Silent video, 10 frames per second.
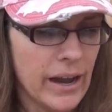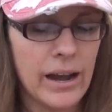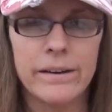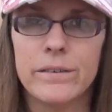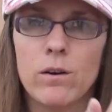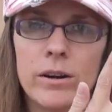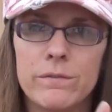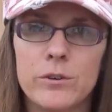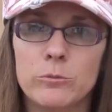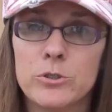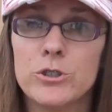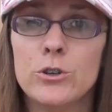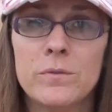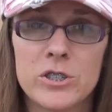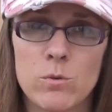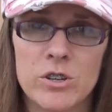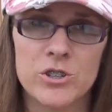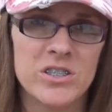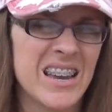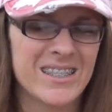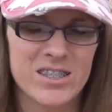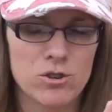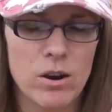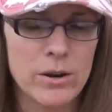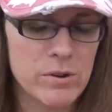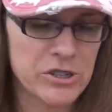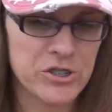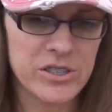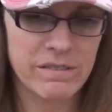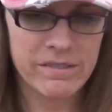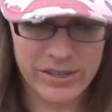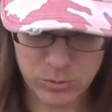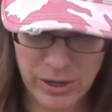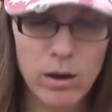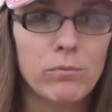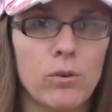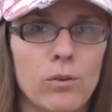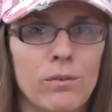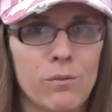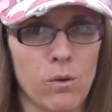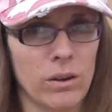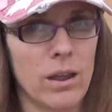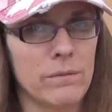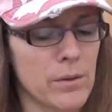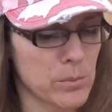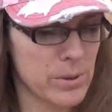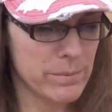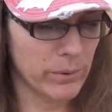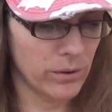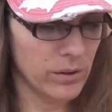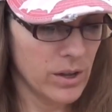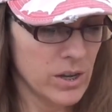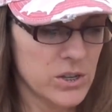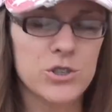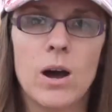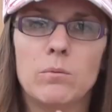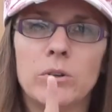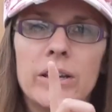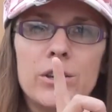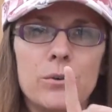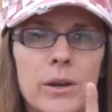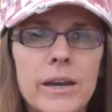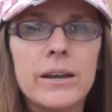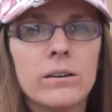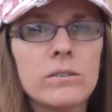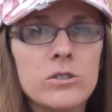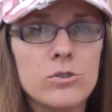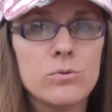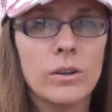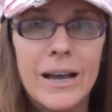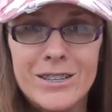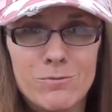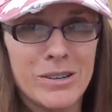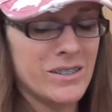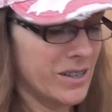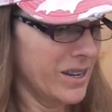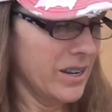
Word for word: I've already filmed two of his questions. He asks great questions. I think these would be helpful for a lot of other people, so I will link you here to the last one.